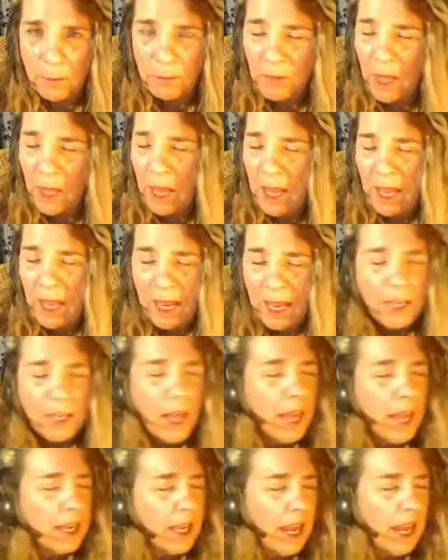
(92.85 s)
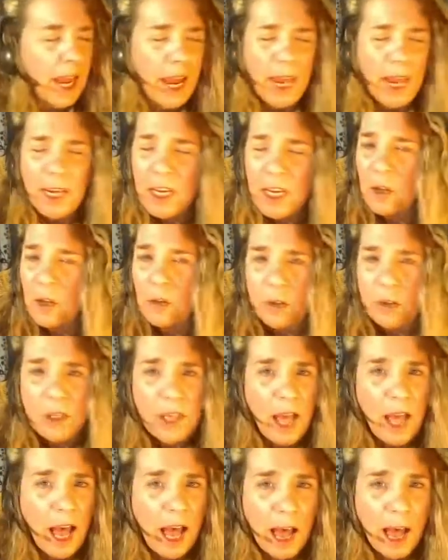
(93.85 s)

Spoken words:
And like any good cop